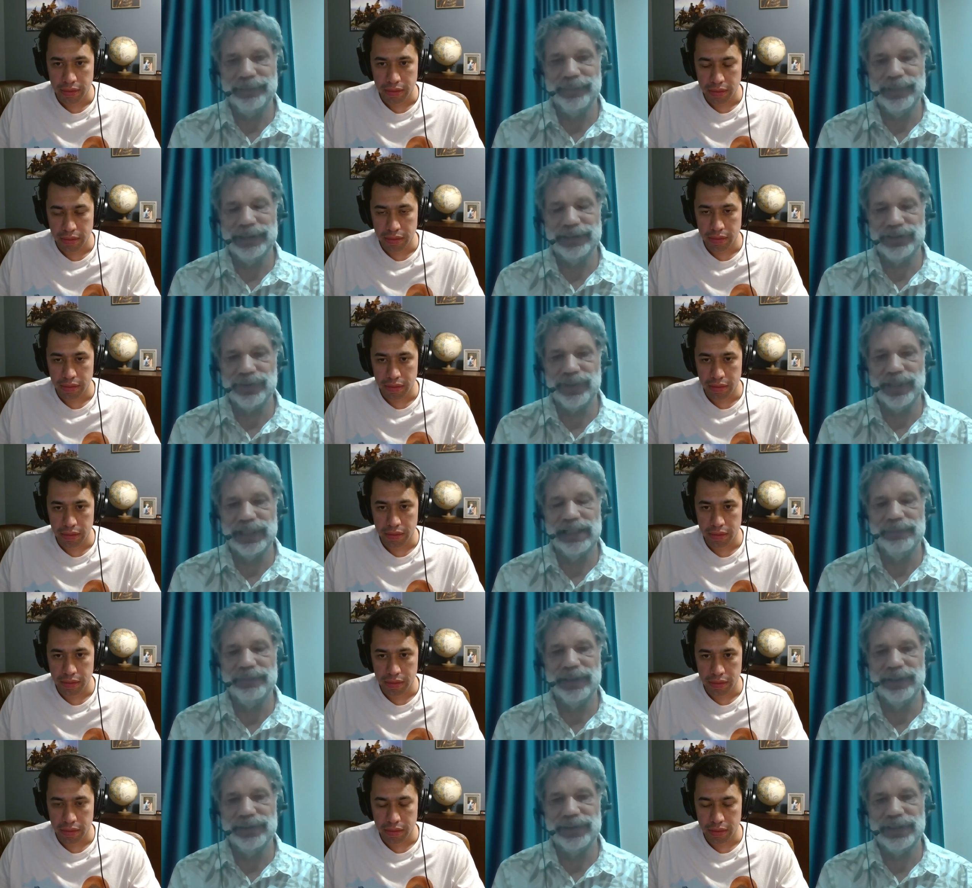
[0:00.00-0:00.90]
Speaker 1: They've been
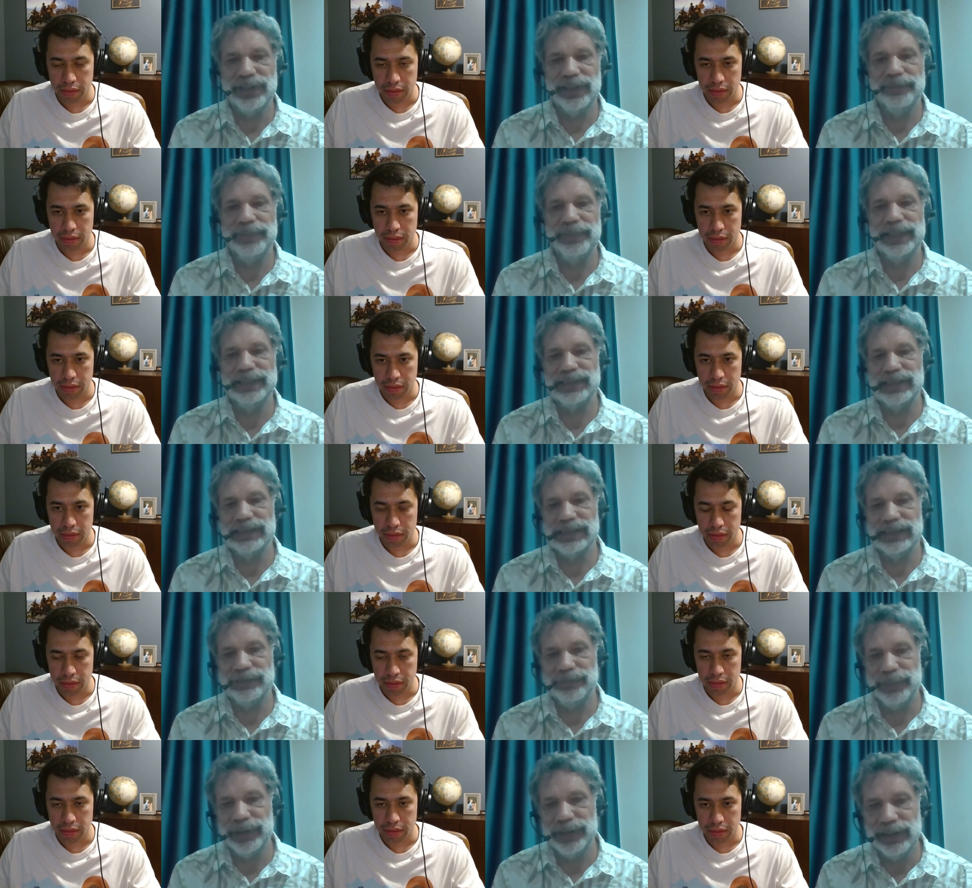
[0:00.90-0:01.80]
striking military
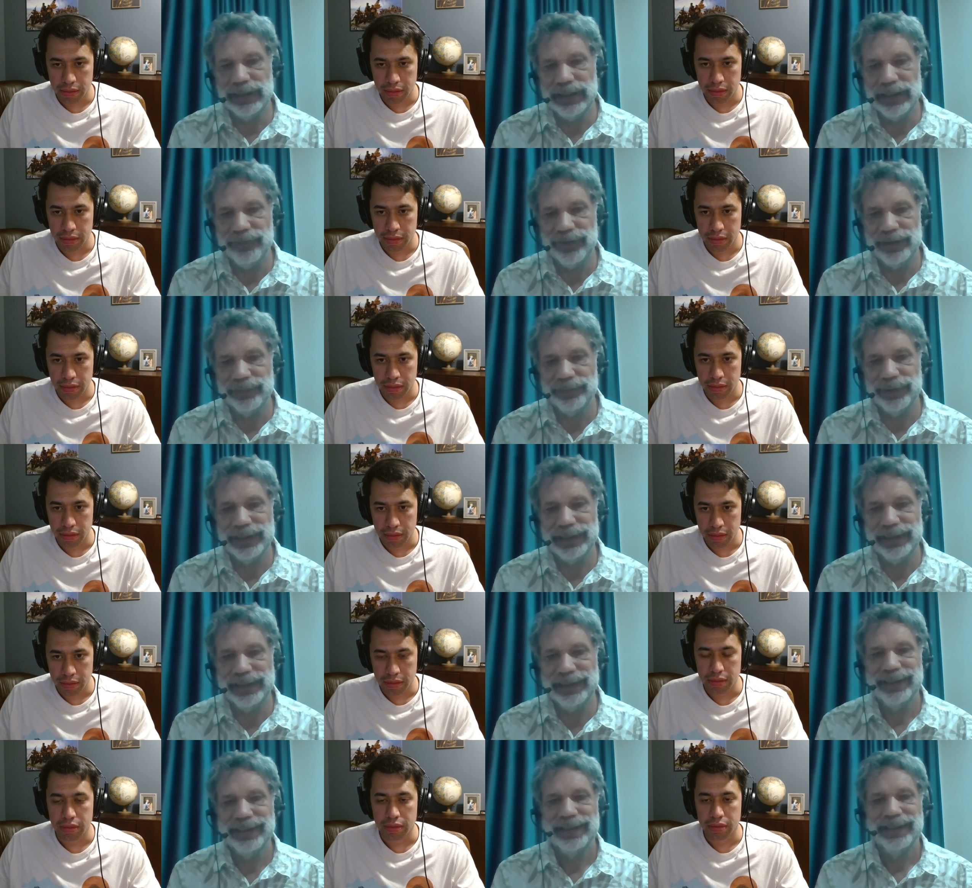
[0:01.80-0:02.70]
bases, but
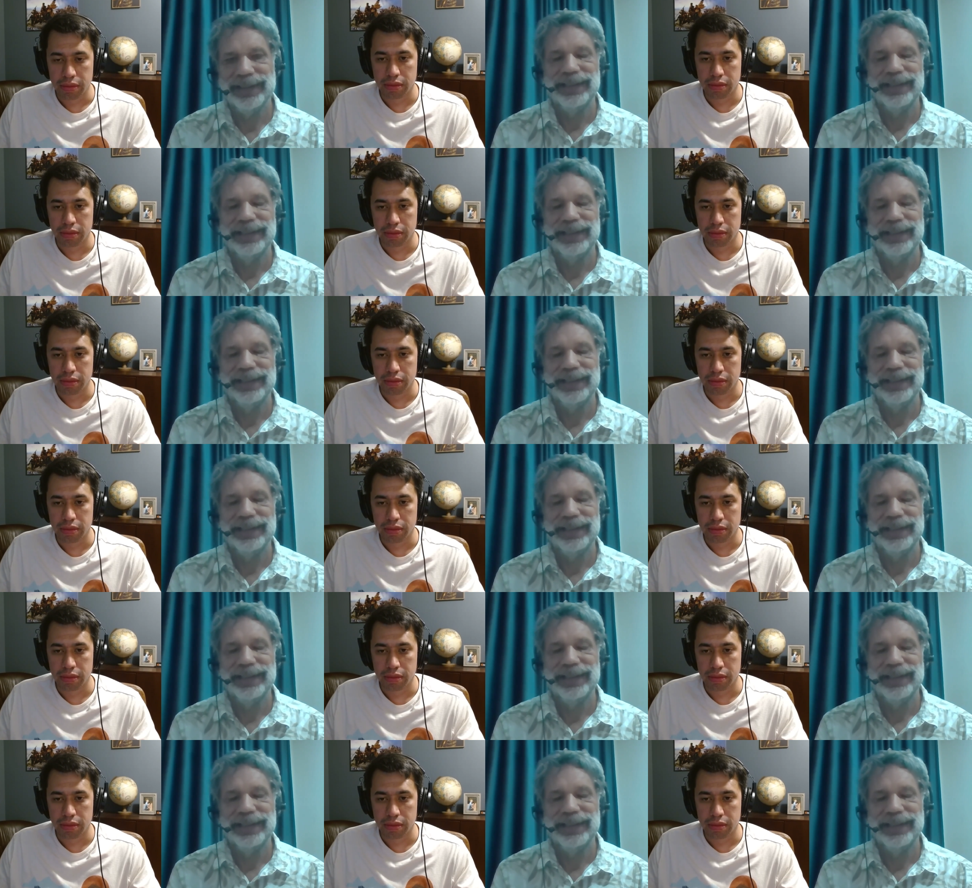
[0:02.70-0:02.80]
inevitably,